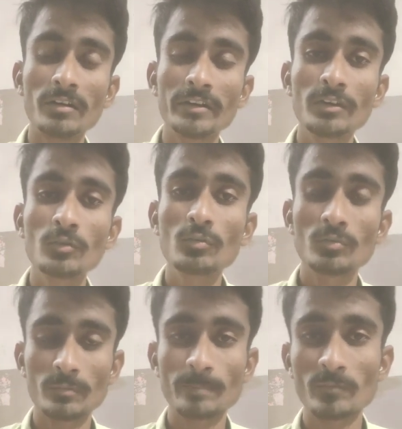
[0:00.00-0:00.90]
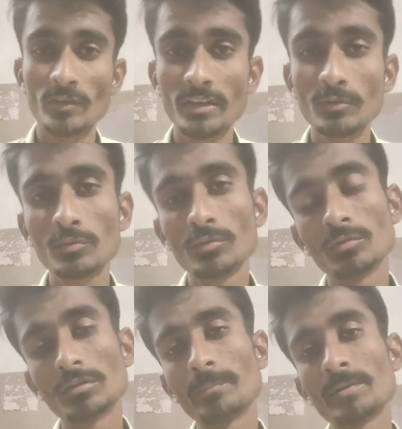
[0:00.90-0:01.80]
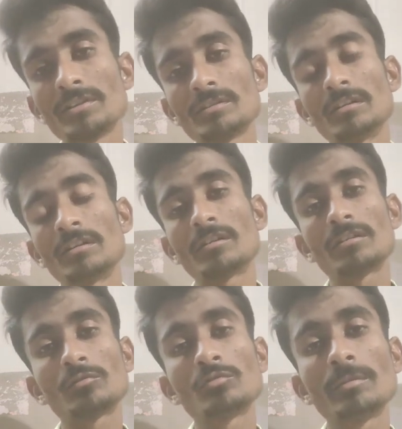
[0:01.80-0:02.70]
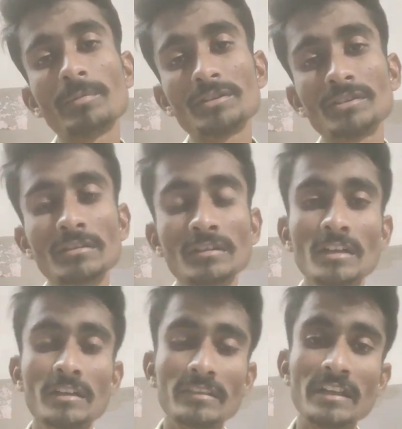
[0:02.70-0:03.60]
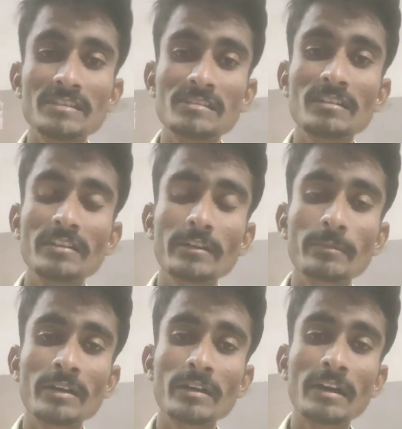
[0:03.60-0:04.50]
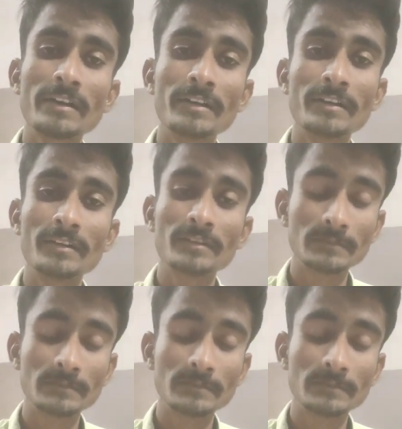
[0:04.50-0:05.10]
give the drug to the patient, that is the treatment IND.